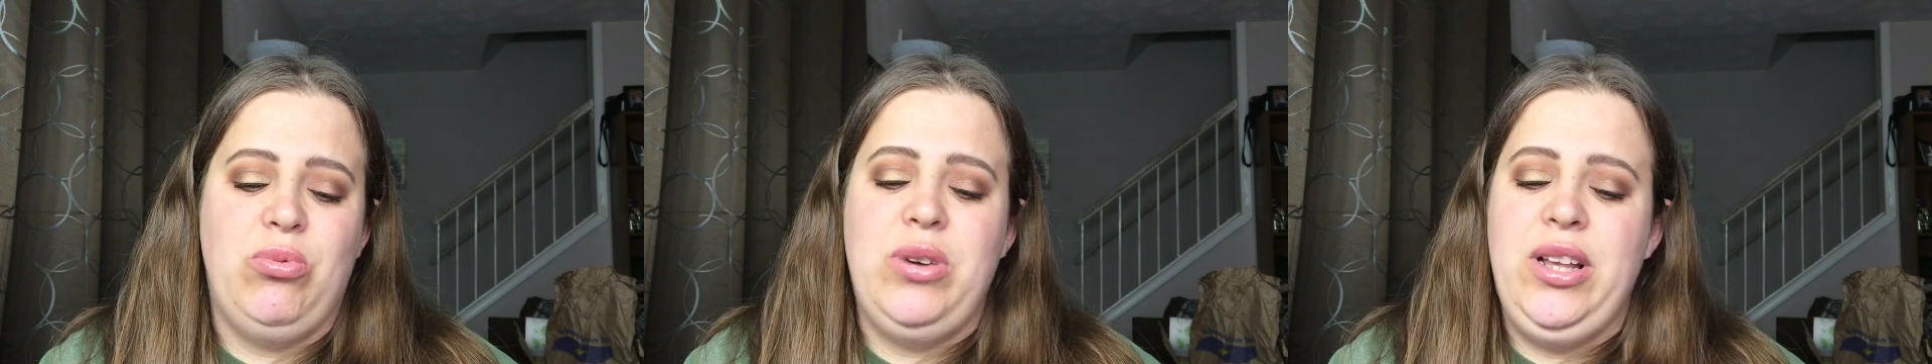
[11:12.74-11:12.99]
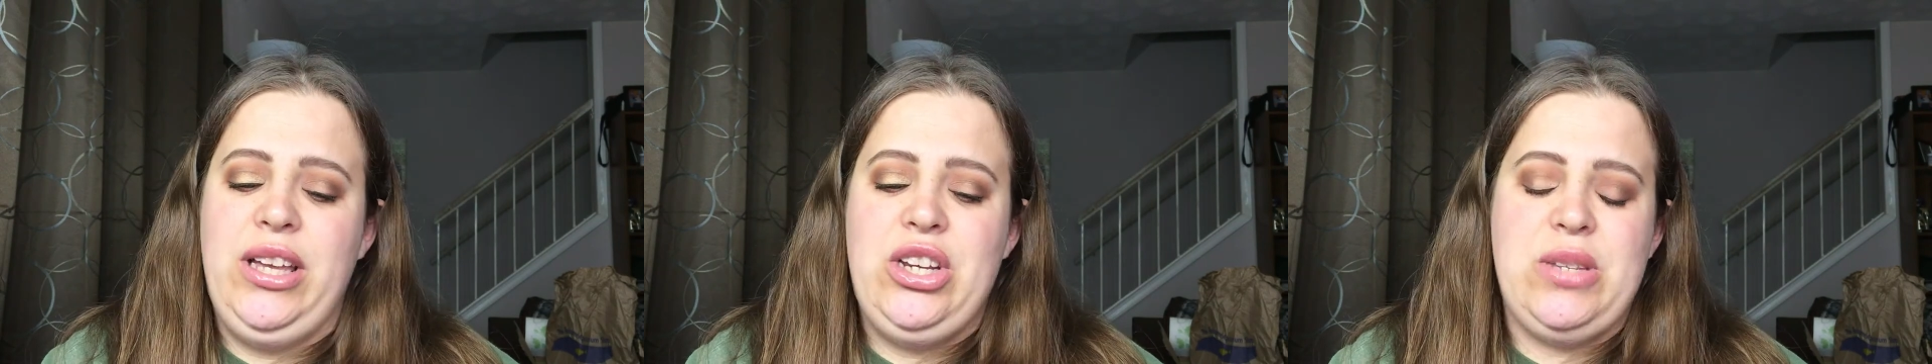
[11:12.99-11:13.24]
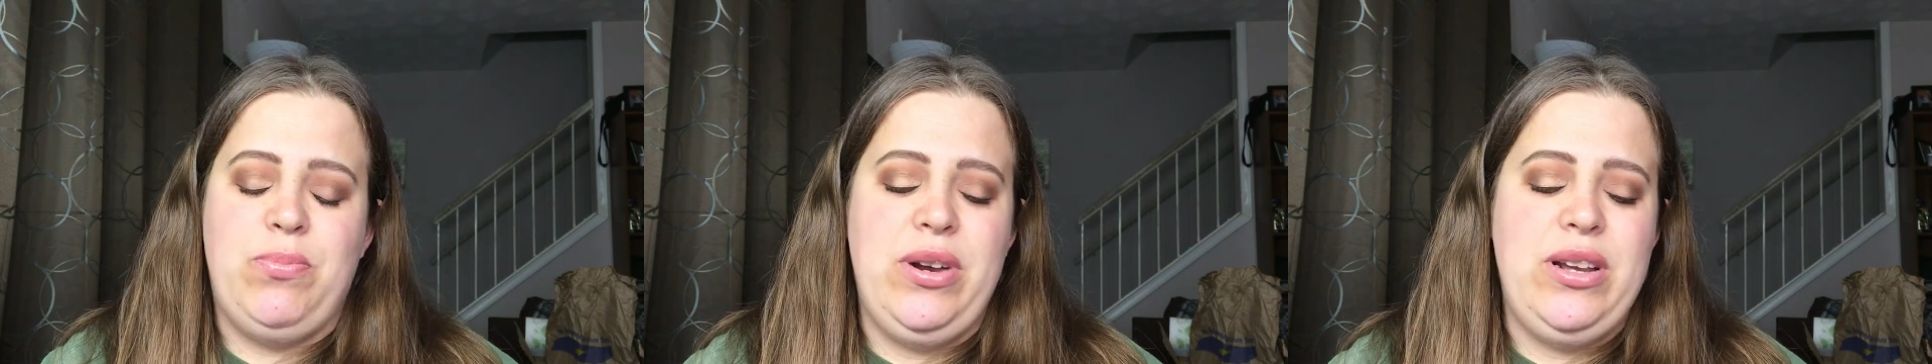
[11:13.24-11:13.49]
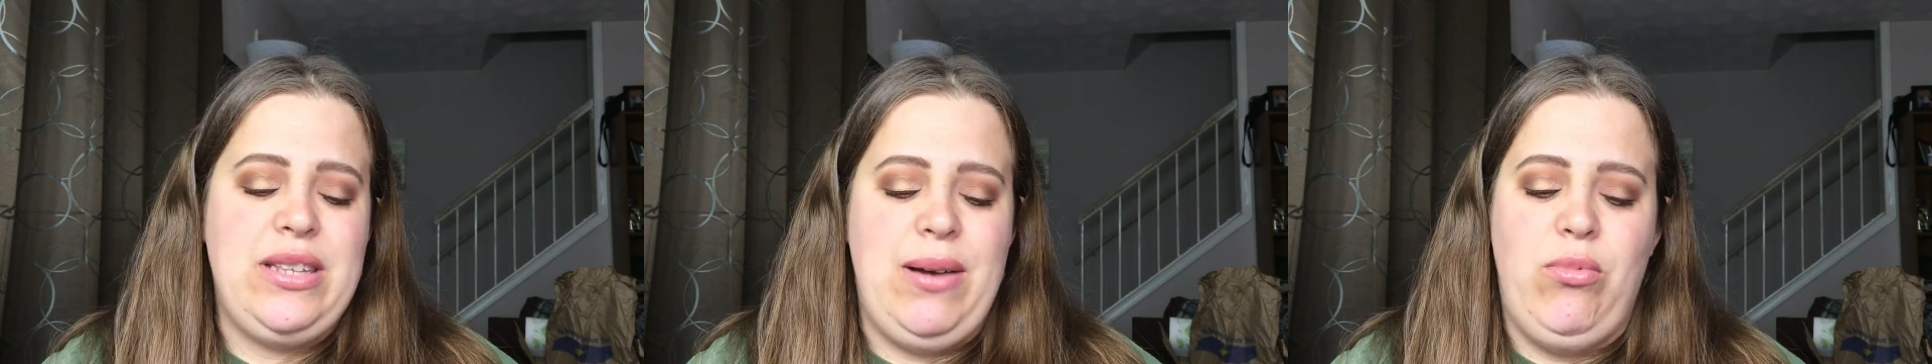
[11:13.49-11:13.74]
really just
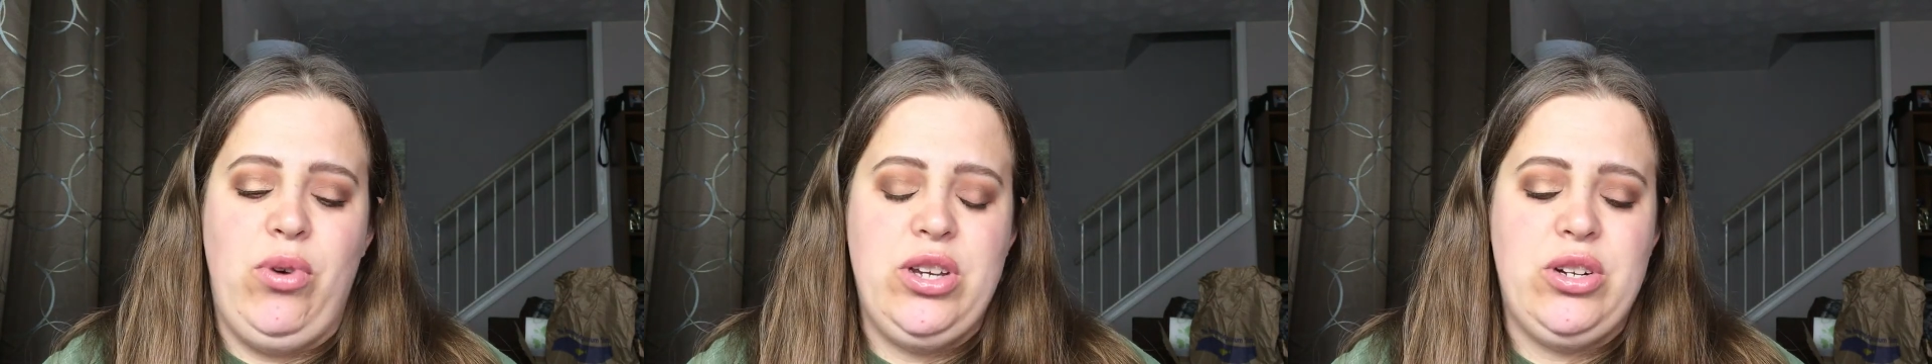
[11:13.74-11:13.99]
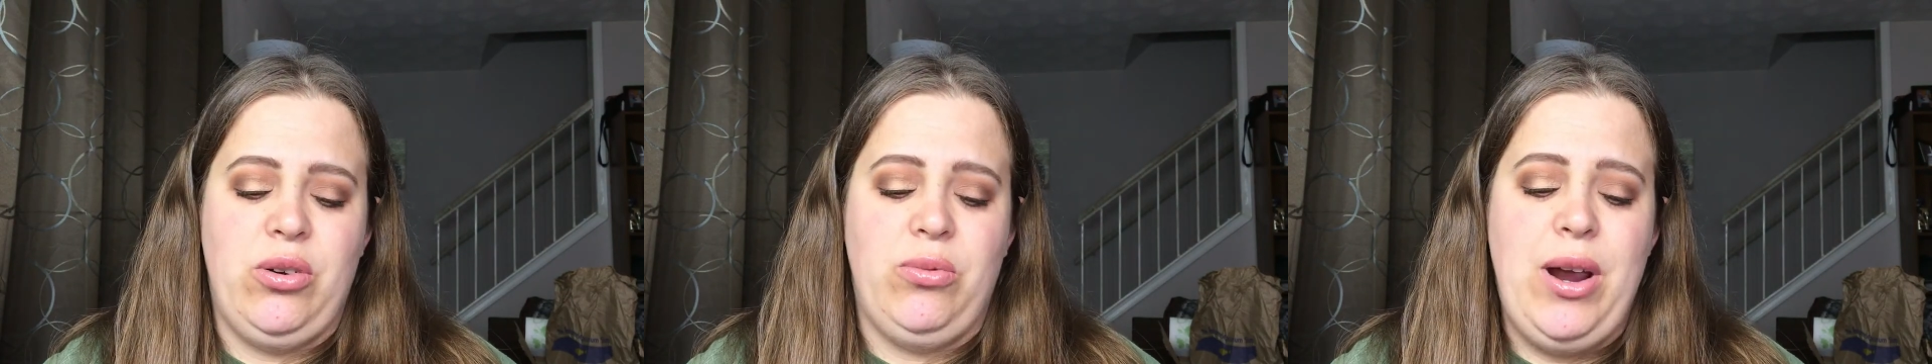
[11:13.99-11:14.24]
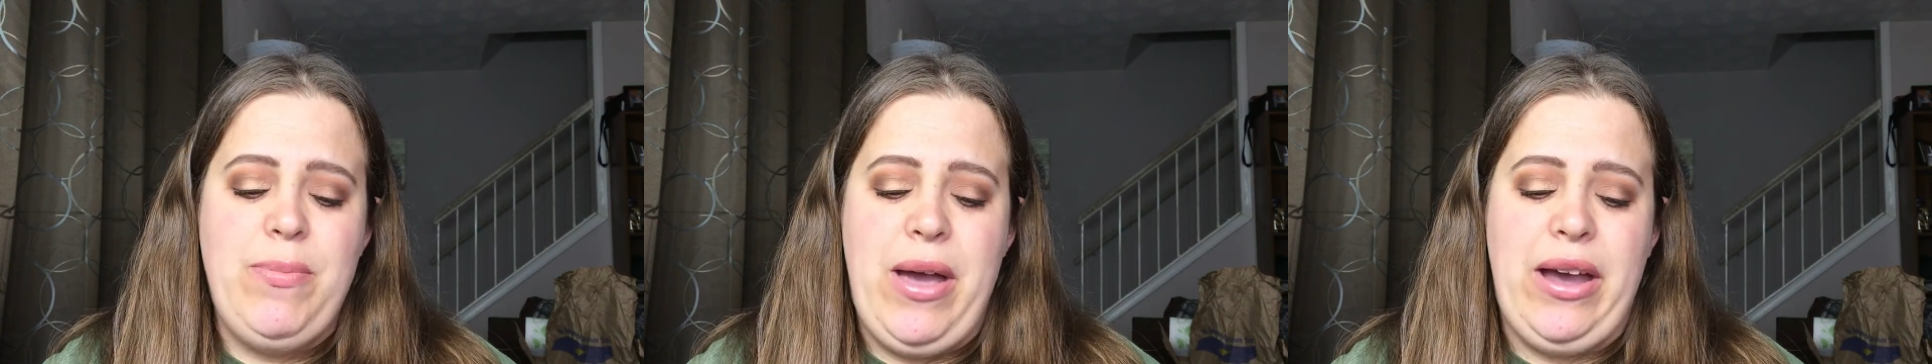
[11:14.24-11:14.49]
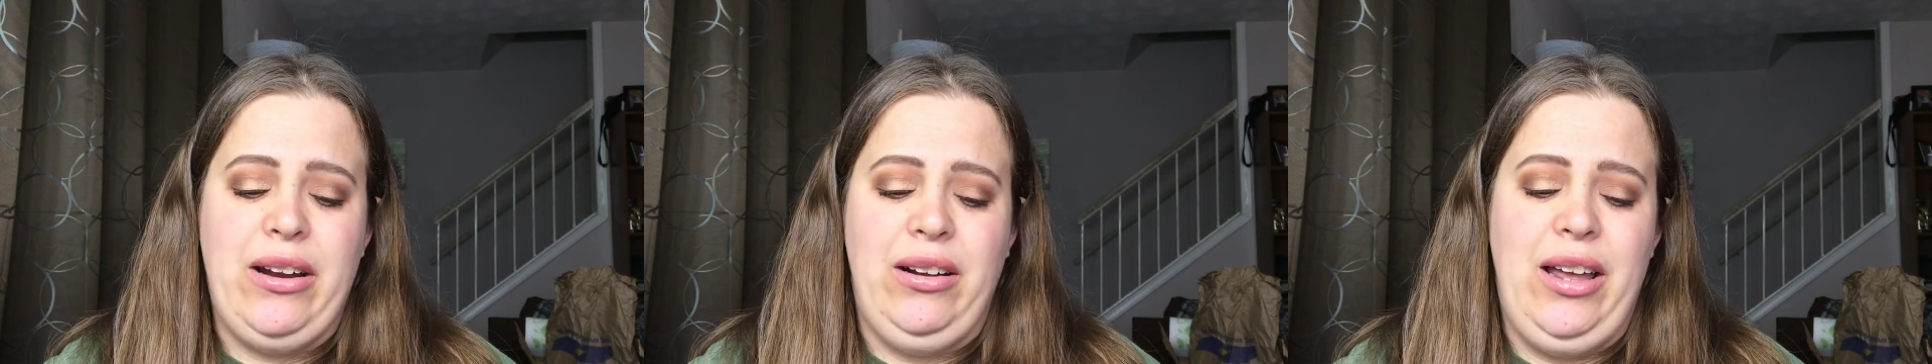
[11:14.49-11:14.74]
brings that moisture right
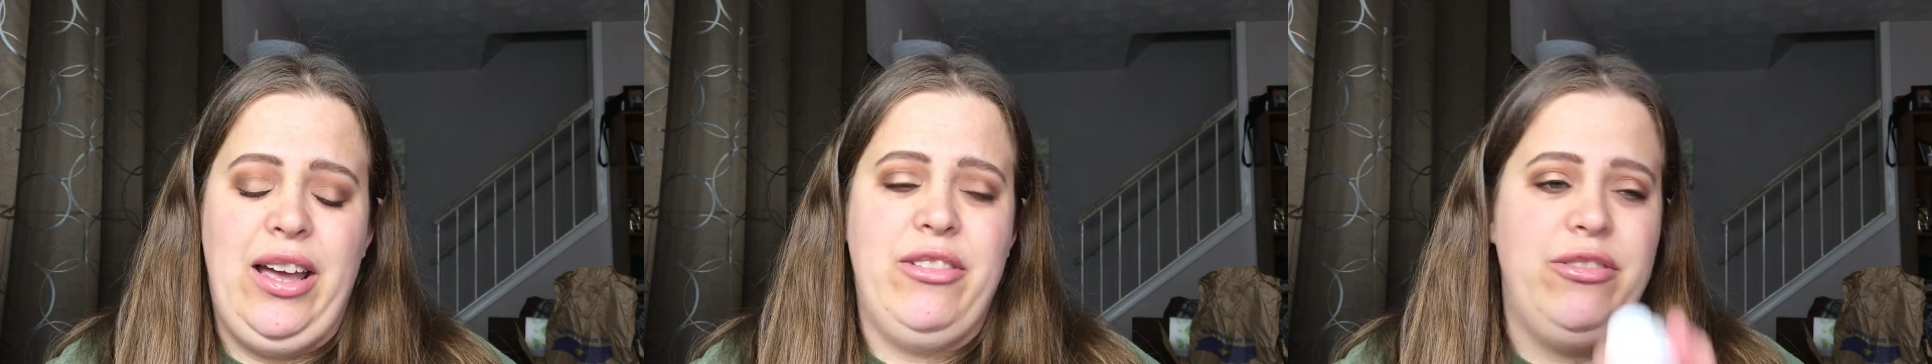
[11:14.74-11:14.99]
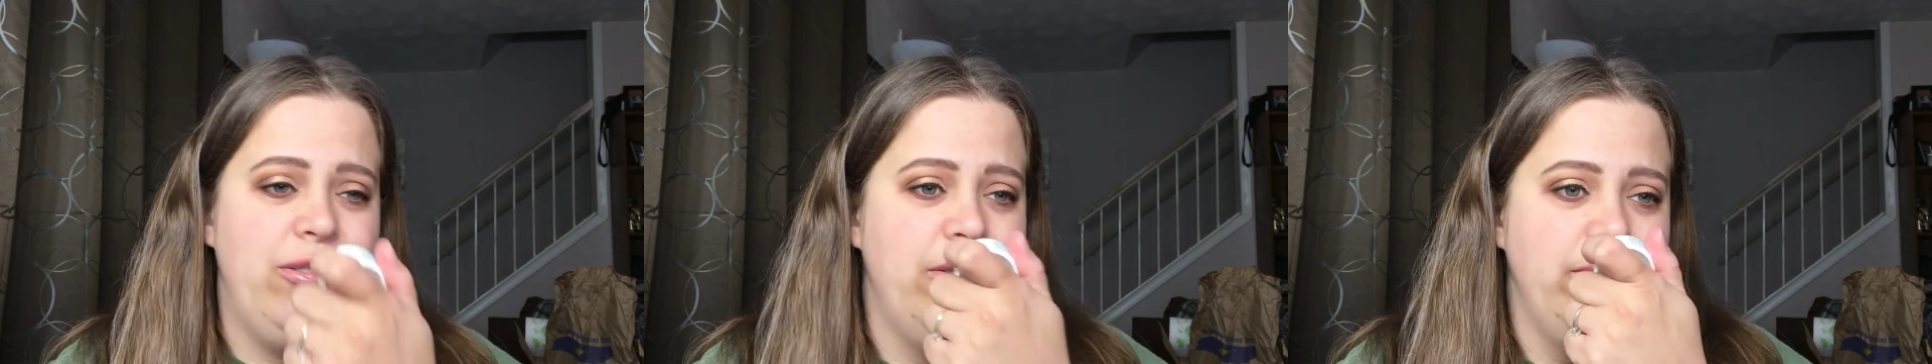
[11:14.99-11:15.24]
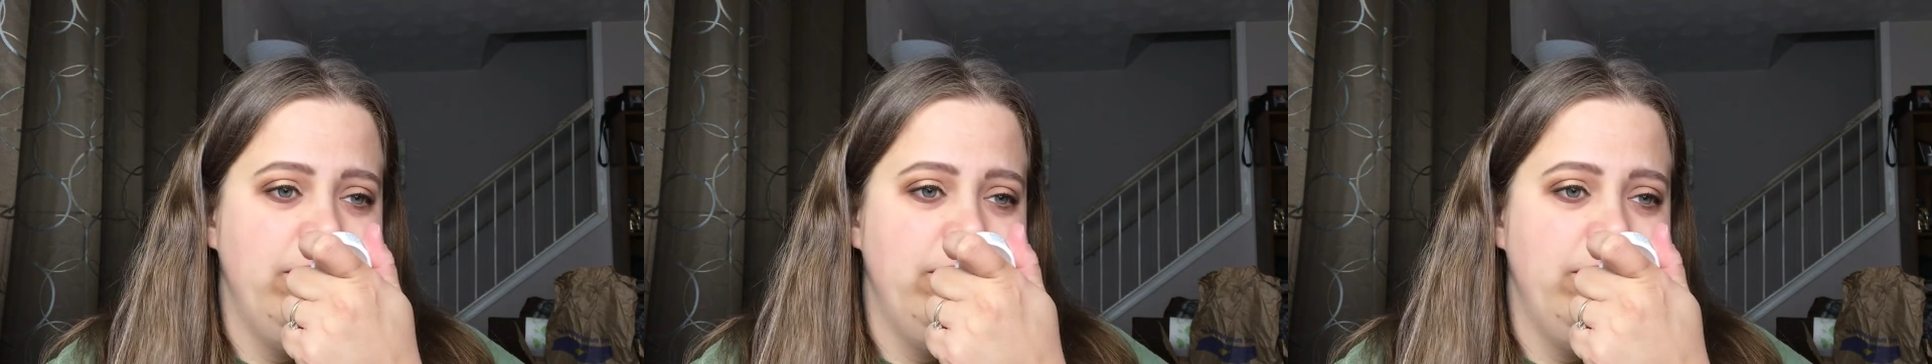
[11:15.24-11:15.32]
back into life.